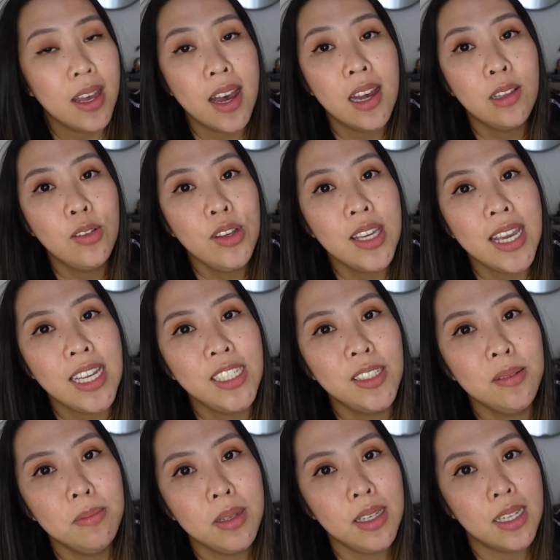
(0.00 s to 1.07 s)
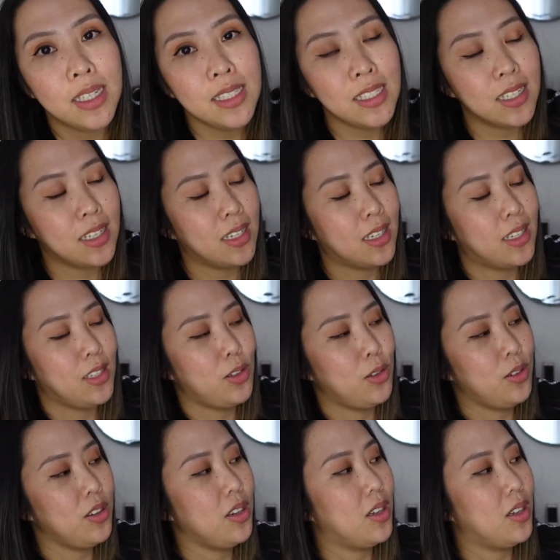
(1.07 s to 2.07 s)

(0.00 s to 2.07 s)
alocasia baginda you